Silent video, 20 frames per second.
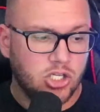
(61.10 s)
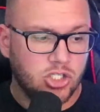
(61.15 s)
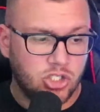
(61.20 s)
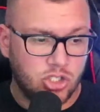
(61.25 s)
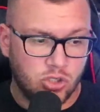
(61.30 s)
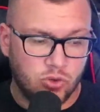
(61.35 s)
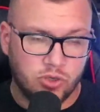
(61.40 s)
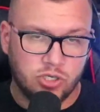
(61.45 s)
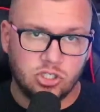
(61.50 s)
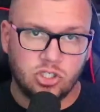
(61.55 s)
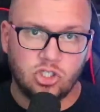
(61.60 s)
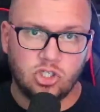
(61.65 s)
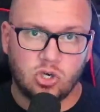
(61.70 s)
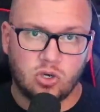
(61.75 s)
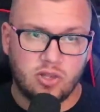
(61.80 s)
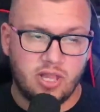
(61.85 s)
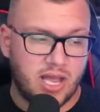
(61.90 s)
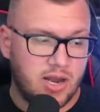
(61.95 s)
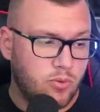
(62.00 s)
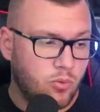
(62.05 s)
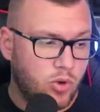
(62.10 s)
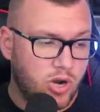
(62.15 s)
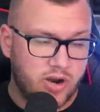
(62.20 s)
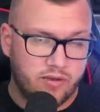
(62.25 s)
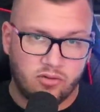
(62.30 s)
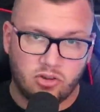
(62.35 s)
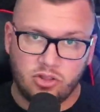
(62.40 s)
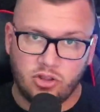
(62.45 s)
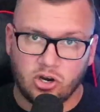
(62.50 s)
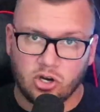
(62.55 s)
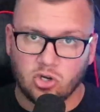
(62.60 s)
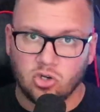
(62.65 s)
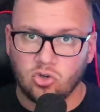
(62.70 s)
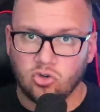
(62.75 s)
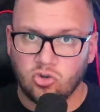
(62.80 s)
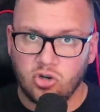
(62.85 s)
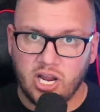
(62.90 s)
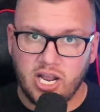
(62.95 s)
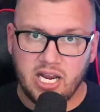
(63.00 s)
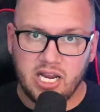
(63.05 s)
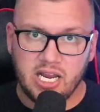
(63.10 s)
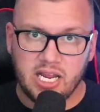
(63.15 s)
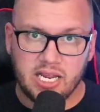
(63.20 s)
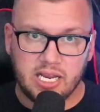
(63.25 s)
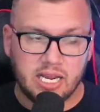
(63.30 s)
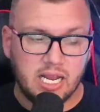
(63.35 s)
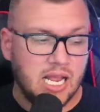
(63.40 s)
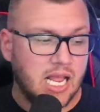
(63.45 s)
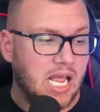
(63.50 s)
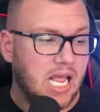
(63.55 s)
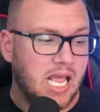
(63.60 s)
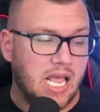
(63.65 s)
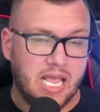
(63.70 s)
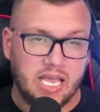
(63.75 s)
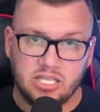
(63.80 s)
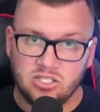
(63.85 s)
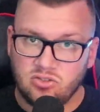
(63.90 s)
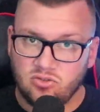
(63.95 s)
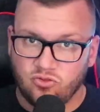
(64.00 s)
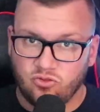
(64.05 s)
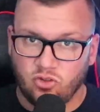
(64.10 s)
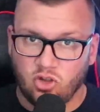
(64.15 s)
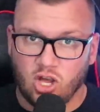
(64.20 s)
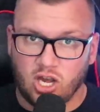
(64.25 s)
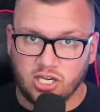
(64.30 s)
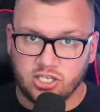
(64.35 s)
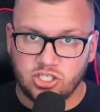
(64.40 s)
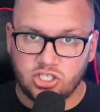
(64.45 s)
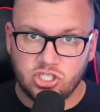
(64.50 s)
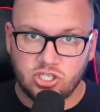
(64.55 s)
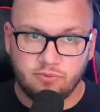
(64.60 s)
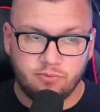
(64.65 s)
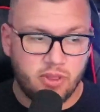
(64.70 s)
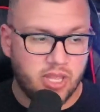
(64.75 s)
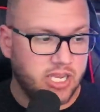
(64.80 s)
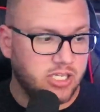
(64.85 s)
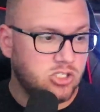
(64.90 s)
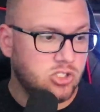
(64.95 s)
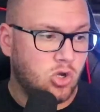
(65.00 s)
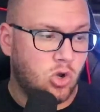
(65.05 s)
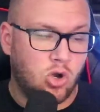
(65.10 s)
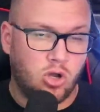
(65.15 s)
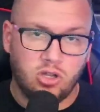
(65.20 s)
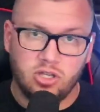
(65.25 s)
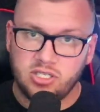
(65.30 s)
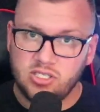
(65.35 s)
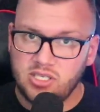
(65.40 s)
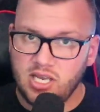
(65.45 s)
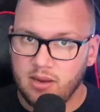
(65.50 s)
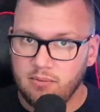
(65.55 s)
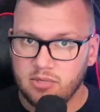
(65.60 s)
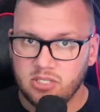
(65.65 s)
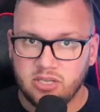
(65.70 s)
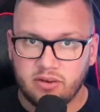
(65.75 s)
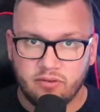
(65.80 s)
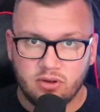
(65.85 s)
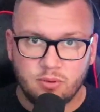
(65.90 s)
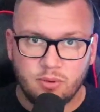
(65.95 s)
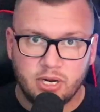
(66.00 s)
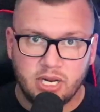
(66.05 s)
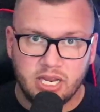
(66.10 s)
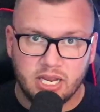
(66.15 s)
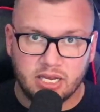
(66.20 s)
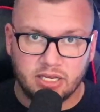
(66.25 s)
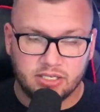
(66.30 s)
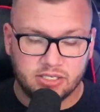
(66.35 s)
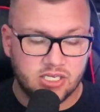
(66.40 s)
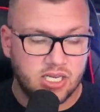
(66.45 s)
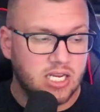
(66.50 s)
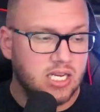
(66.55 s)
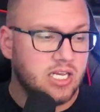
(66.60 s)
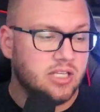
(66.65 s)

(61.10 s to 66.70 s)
to ensure that whatever they're creating is flush. It's all the same as everybody else.